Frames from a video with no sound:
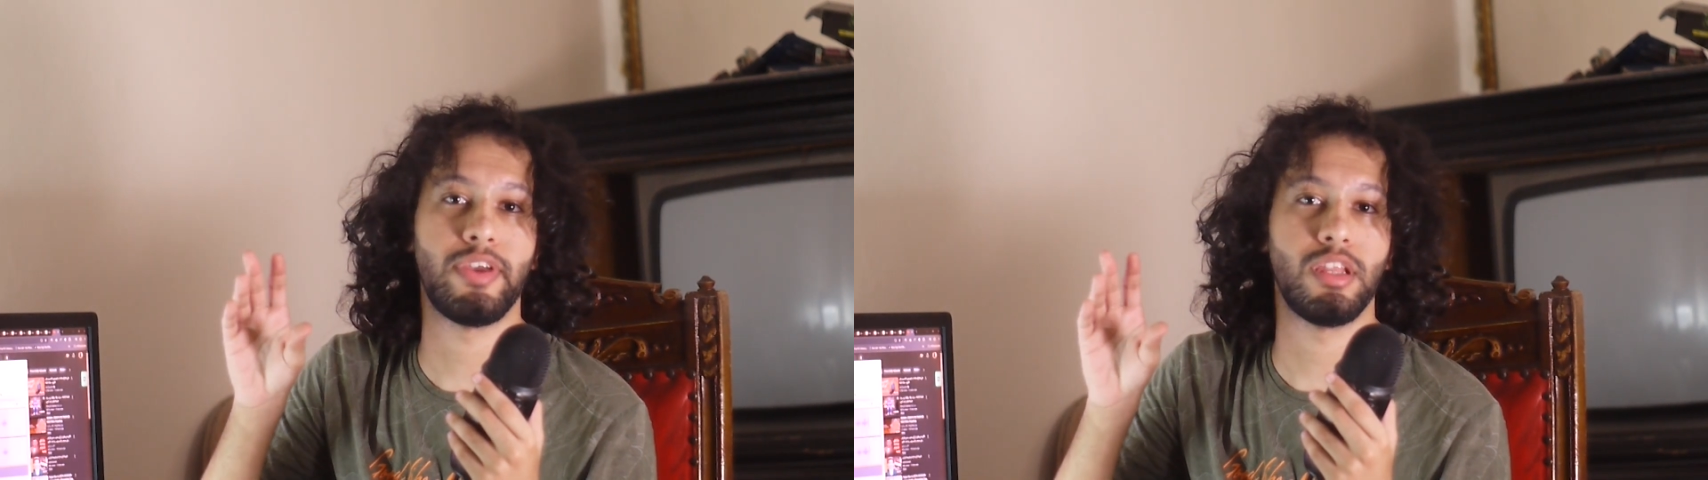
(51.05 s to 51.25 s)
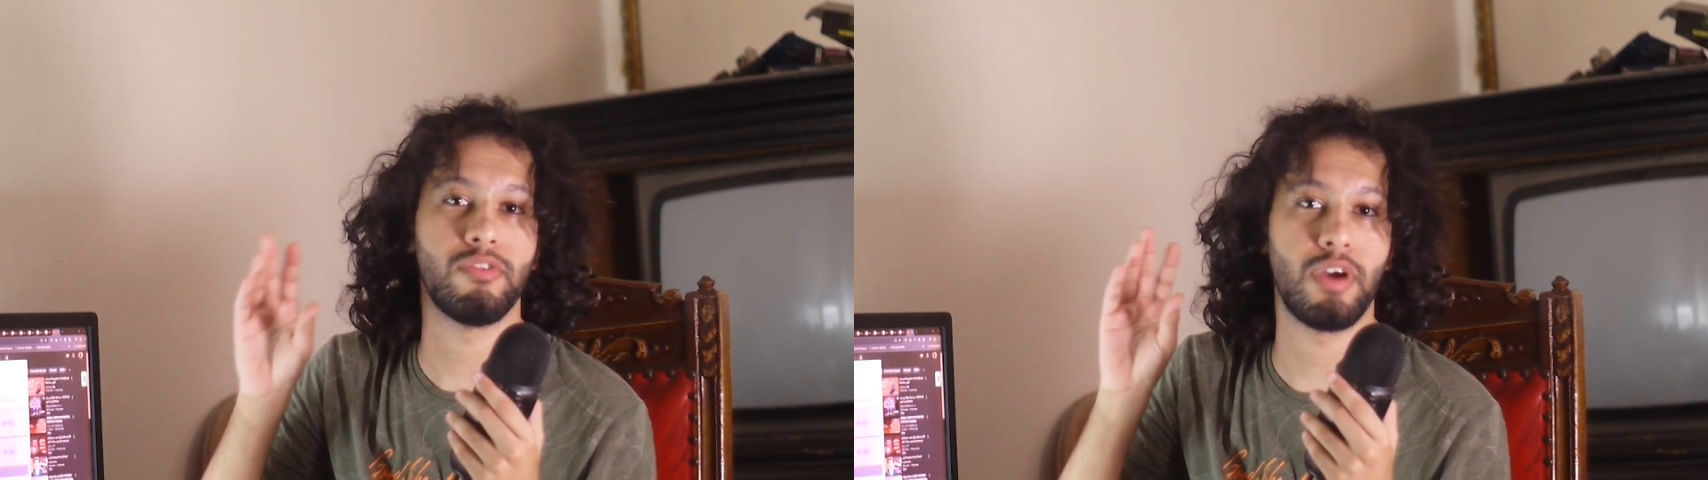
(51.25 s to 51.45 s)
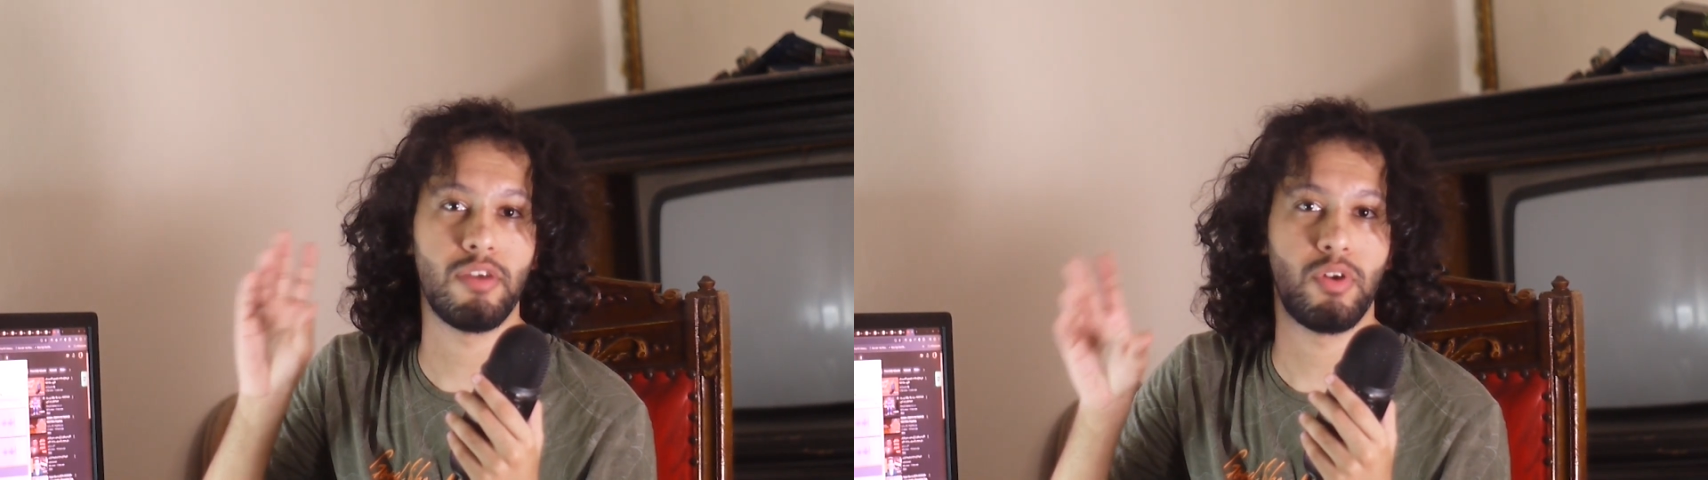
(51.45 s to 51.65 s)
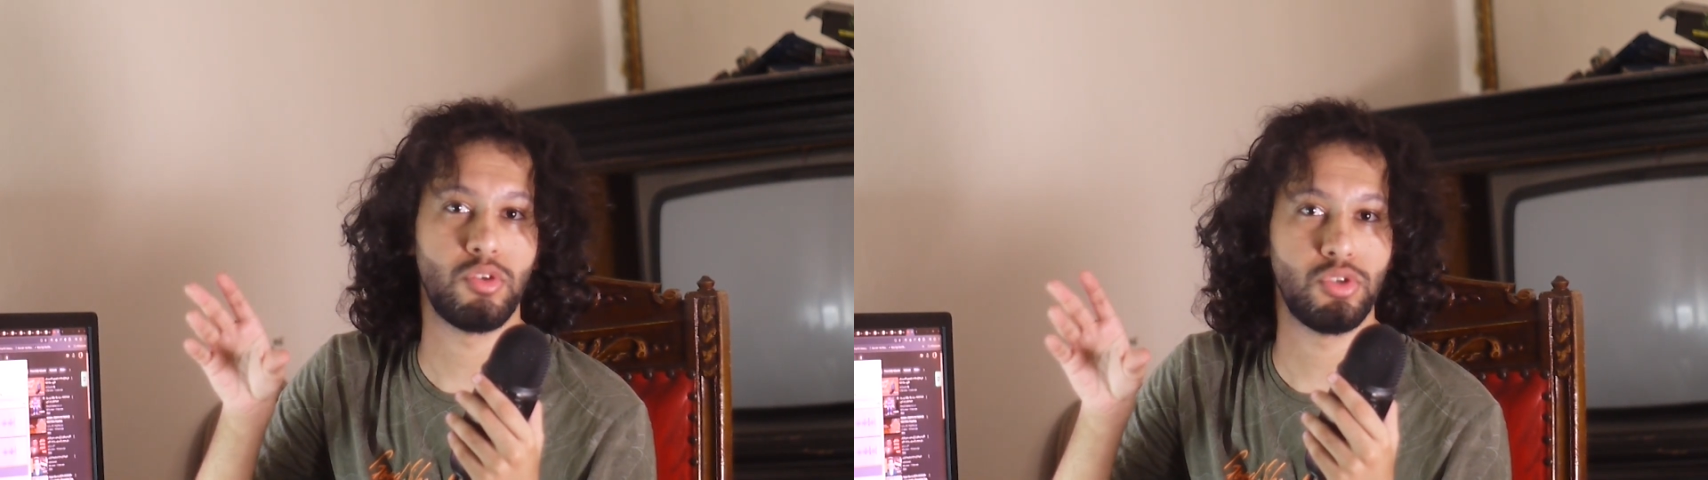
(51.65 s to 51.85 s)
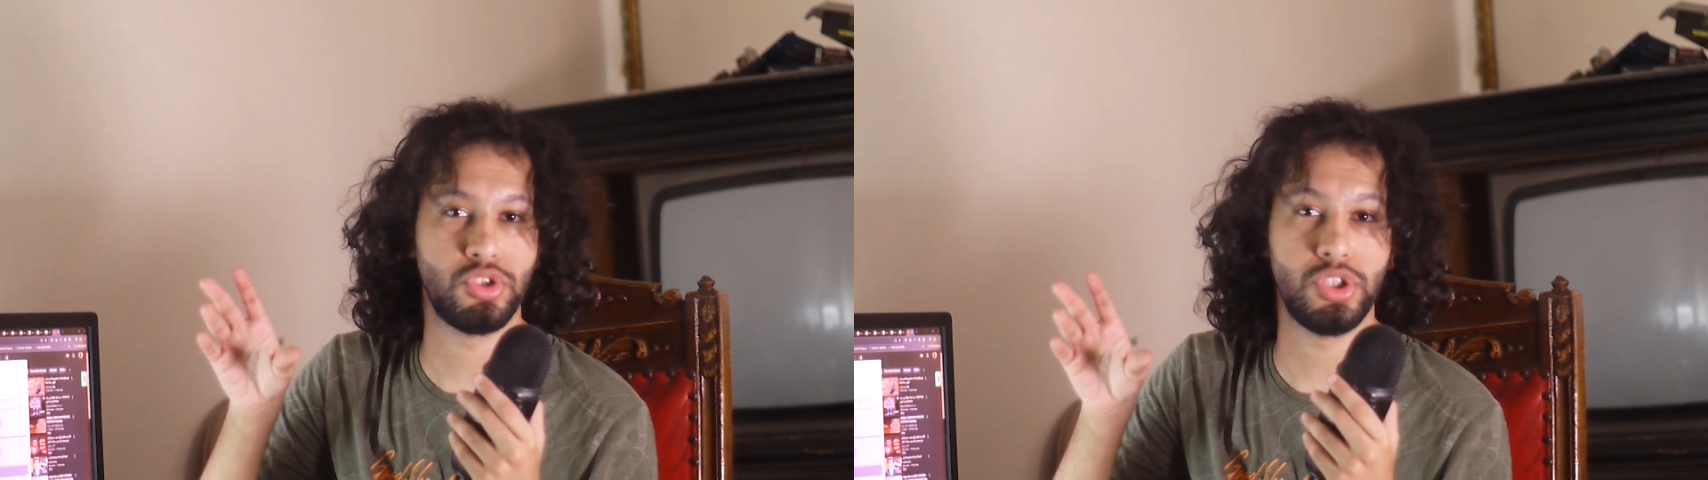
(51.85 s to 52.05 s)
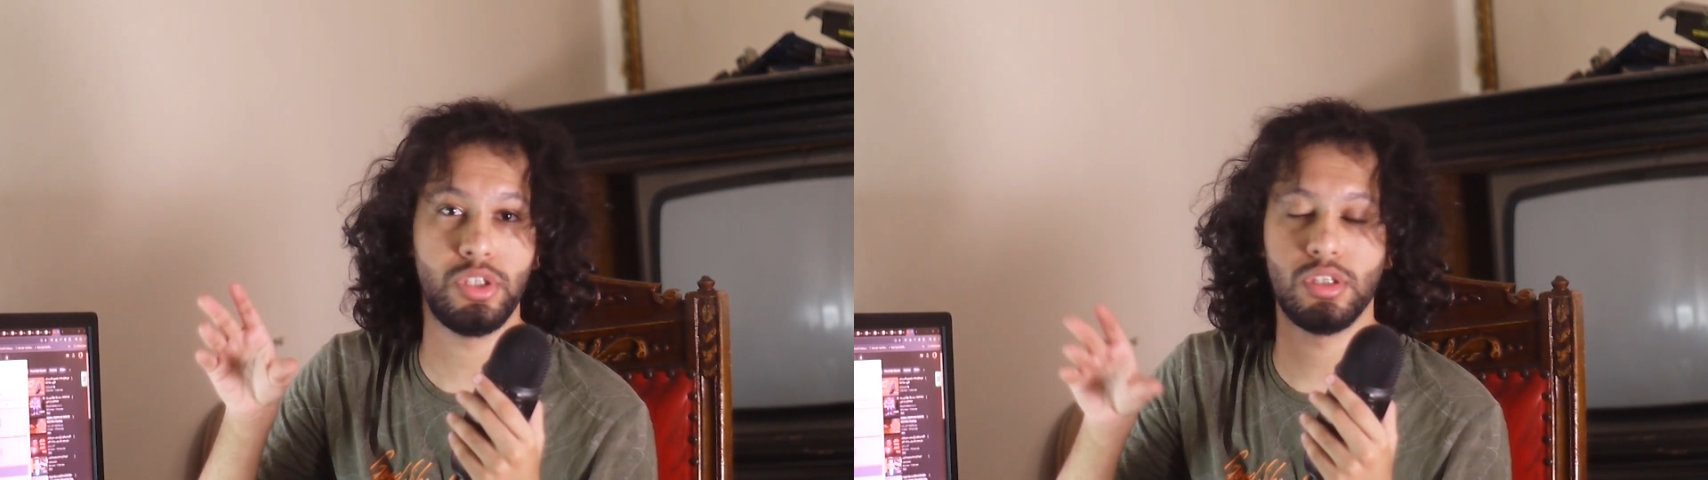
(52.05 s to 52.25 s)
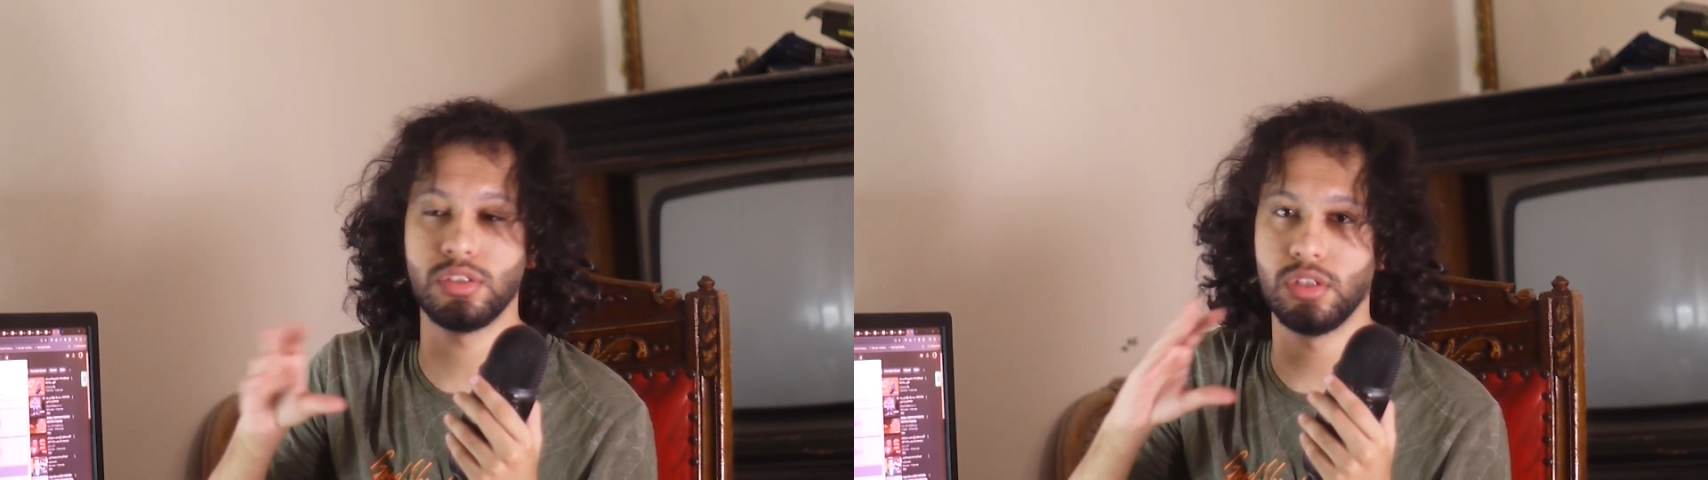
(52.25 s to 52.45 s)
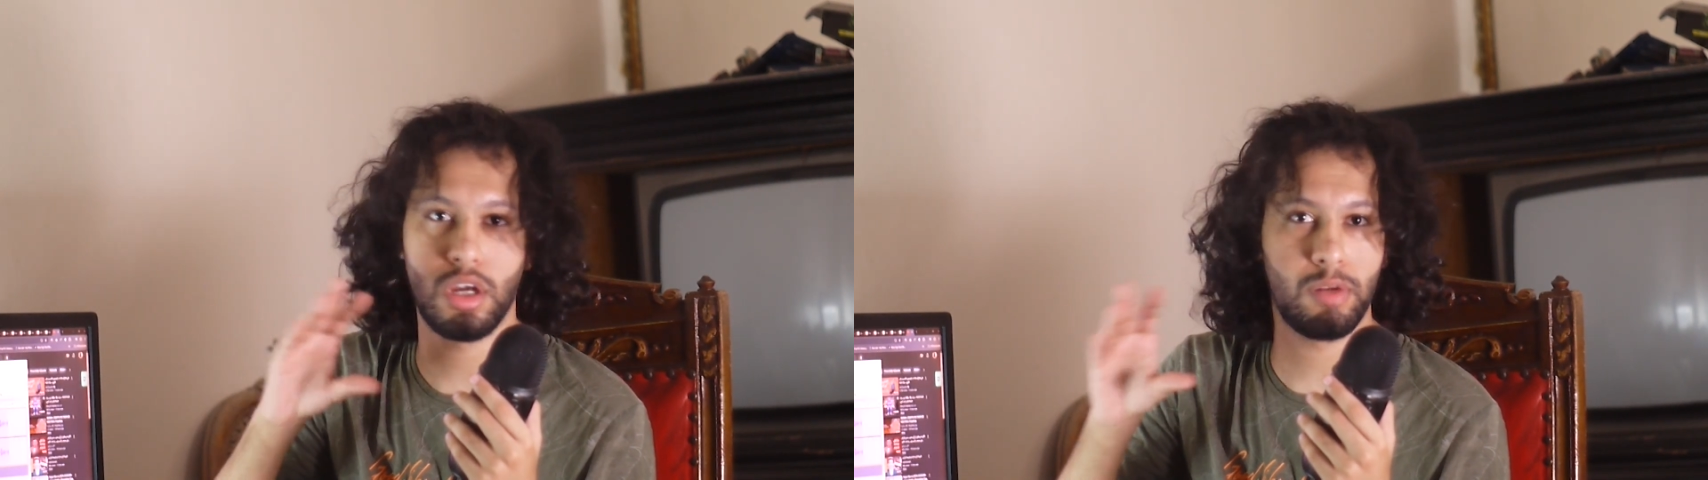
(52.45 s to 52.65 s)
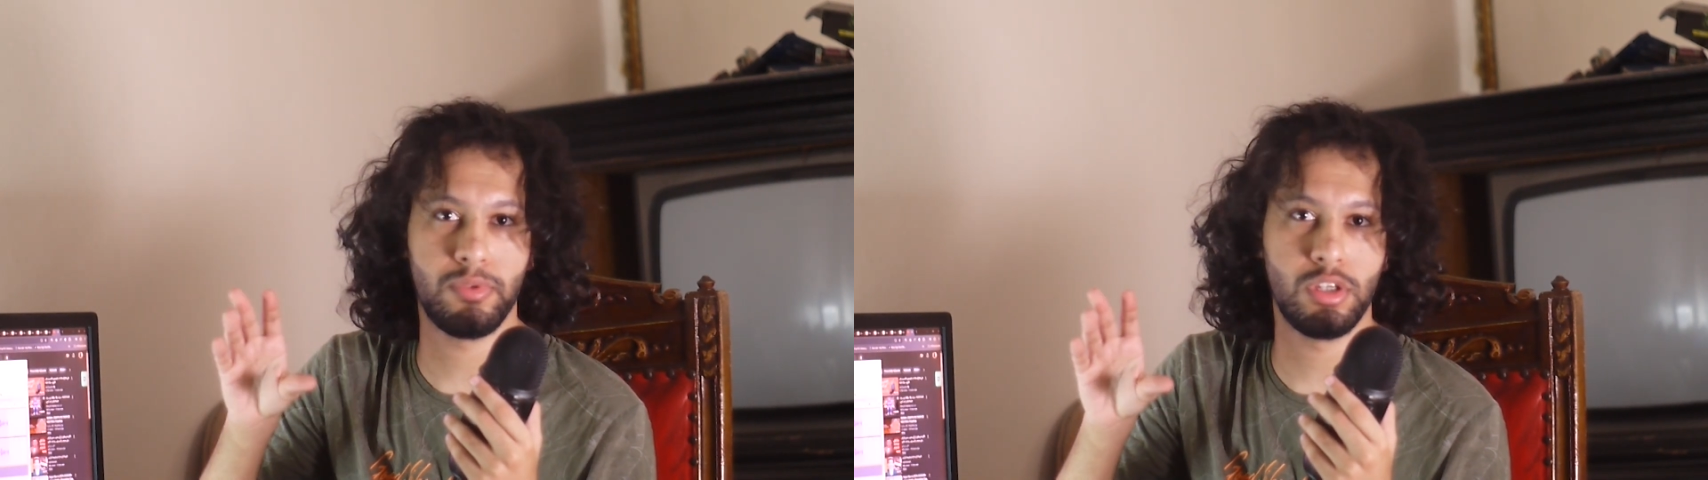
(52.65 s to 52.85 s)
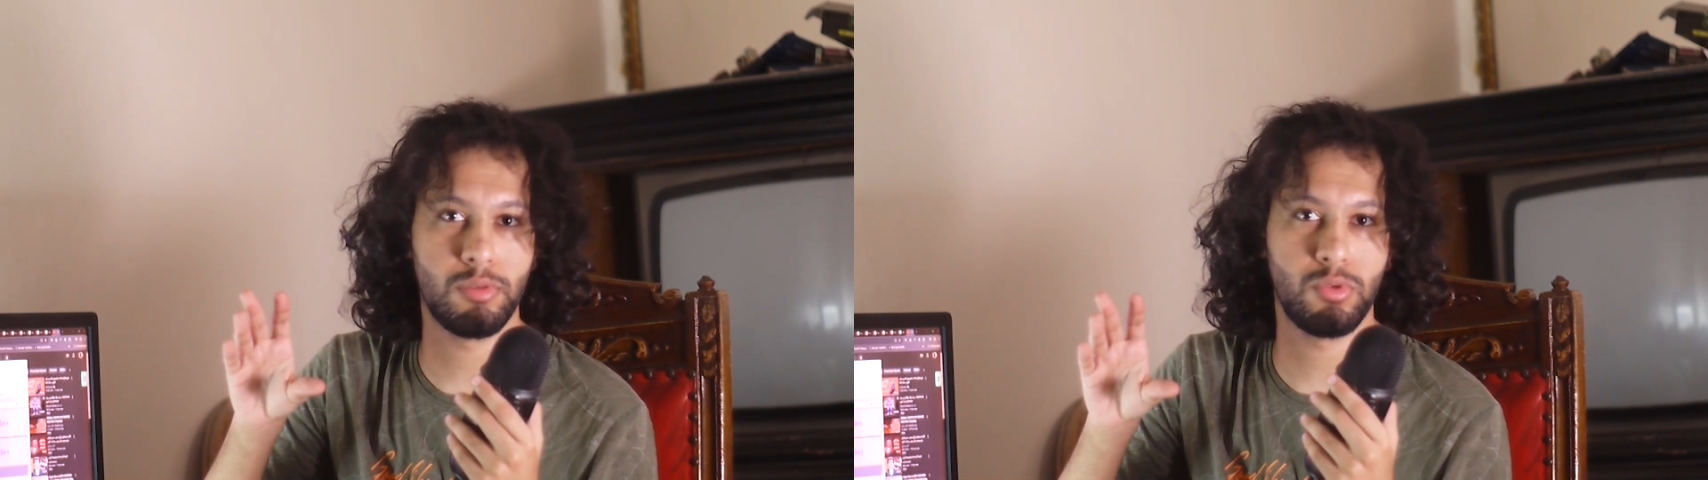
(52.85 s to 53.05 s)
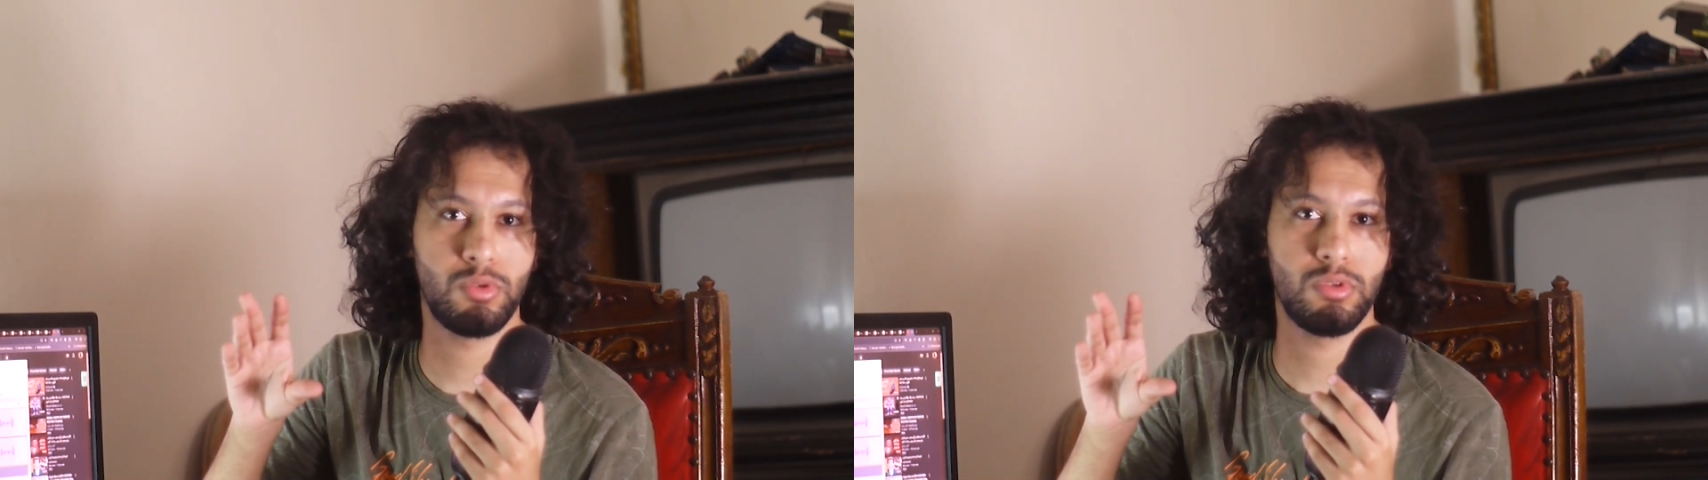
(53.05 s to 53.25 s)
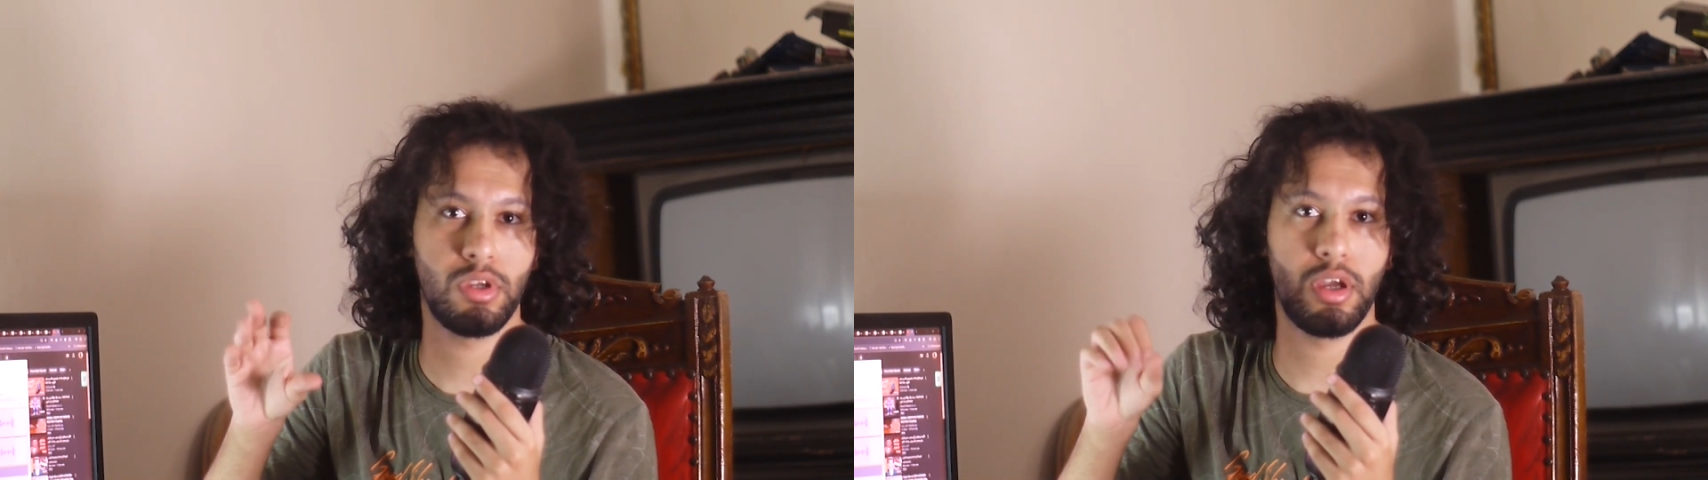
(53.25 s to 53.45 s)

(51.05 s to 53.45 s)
8500G is not a playable